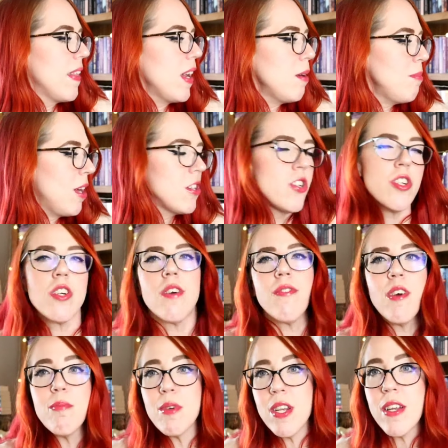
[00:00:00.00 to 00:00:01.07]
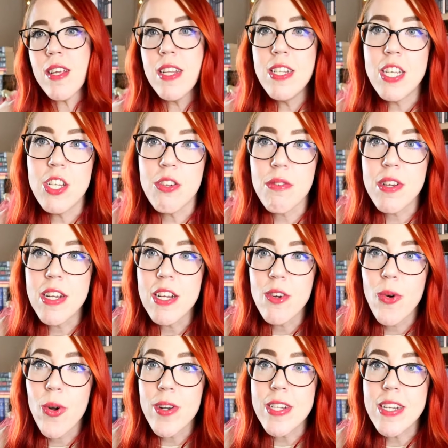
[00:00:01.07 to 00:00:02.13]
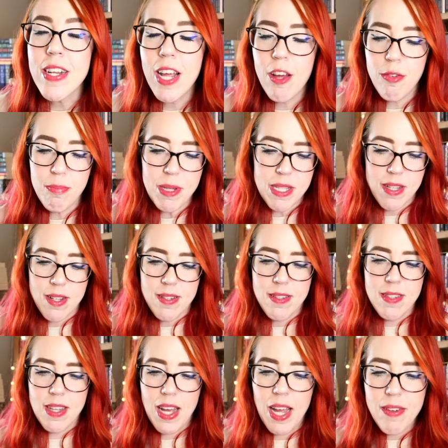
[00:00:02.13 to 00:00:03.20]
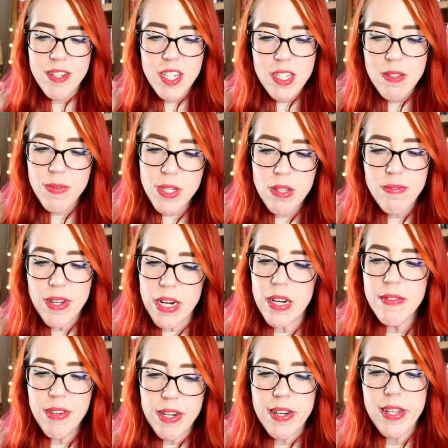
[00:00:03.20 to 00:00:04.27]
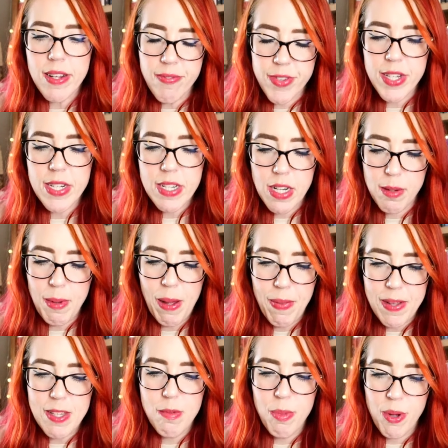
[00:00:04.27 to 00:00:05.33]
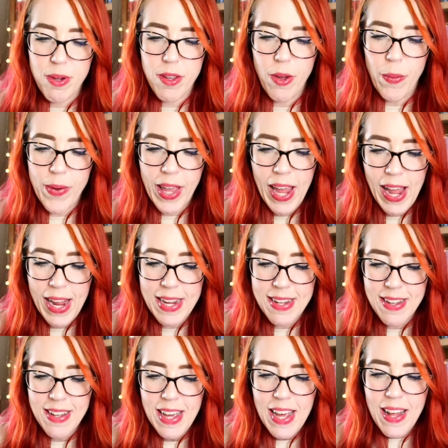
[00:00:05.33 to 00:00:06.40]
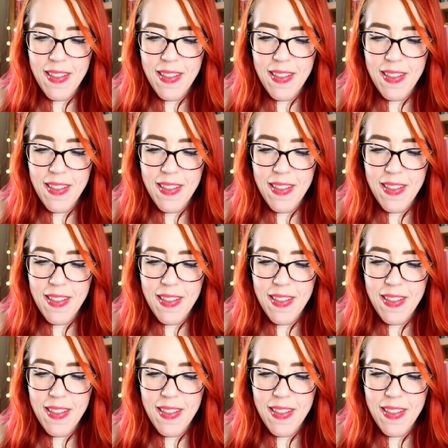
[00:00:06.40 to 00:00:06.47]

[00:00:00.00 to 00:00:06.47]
that I'm not sure if I'm going to continue reading or DNF, because I just feel very, very conflicted about this book, okay?